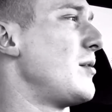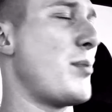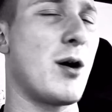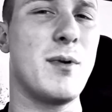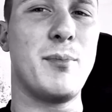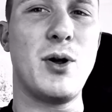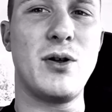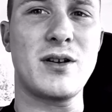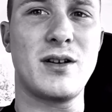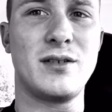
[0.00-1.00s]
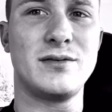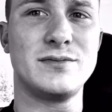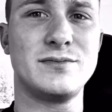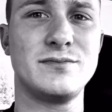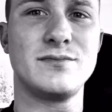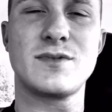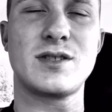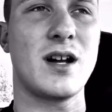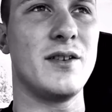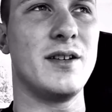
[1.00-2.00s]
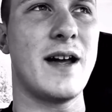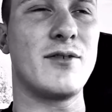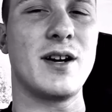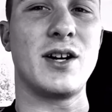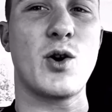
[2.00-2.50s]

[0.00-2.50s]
Permabulk, just on the never-ending